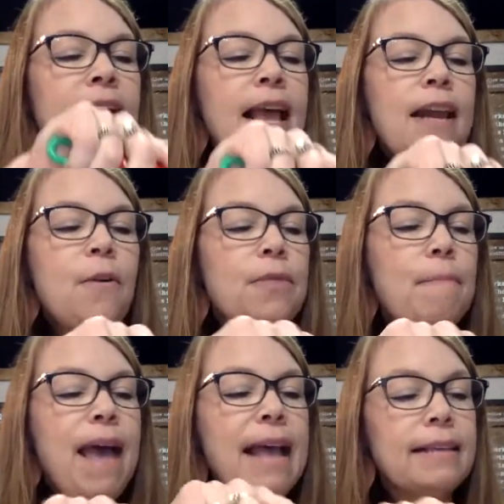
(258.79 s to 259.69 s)
And on the
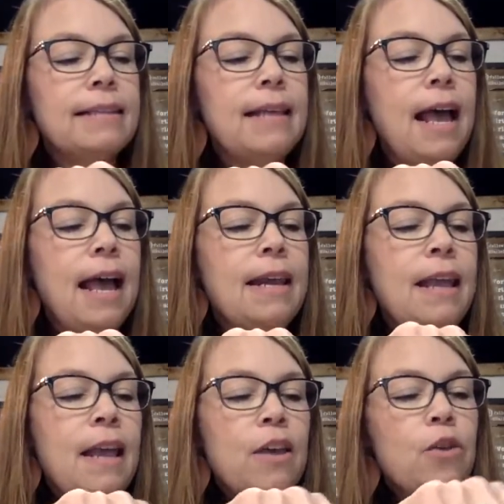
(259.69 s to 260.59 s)
back side,
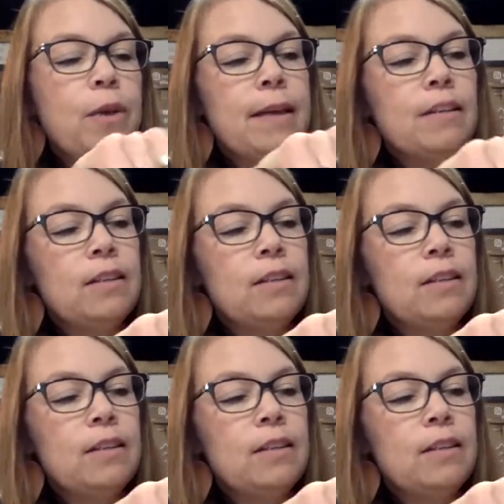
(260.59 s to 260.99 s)
you can